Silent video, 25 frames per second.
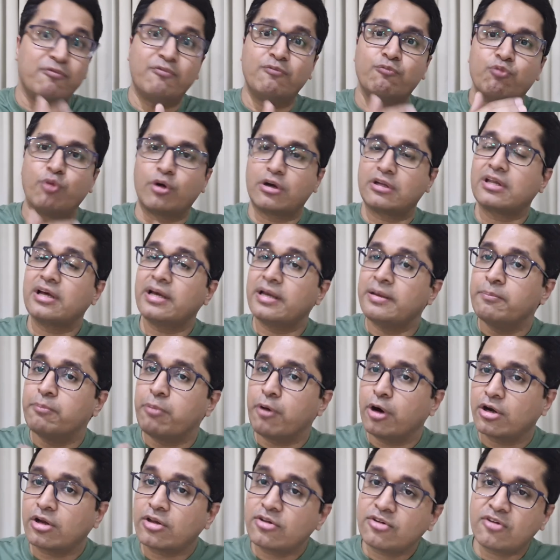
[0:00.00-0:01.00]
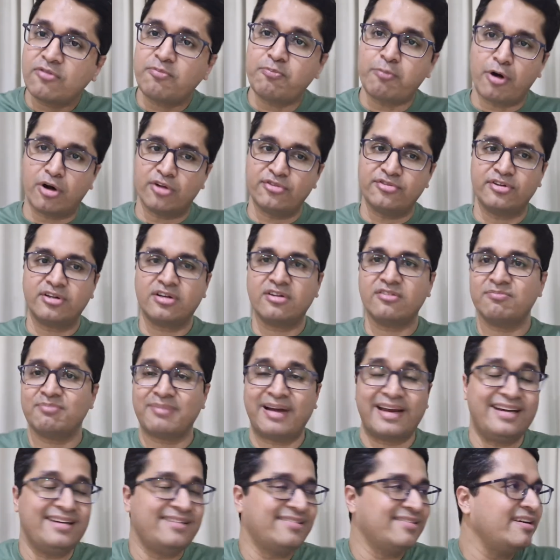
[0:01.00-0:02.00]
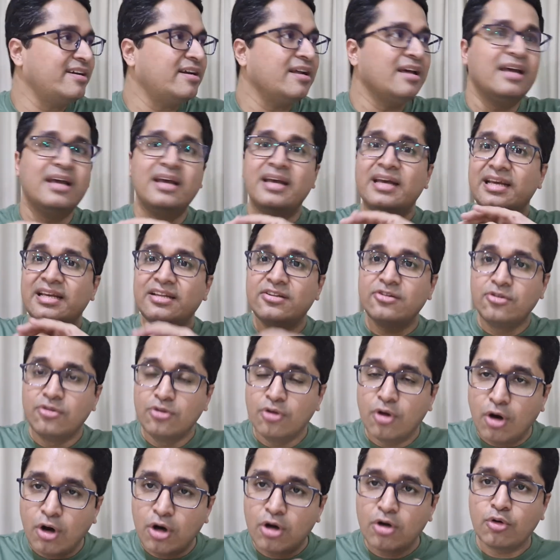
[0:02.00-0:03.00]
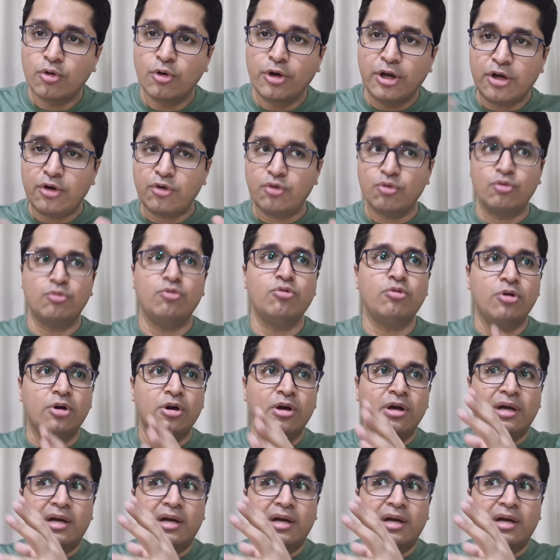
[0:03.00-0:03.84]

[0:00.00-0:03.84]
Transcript: what the importance of positive mindset is not going to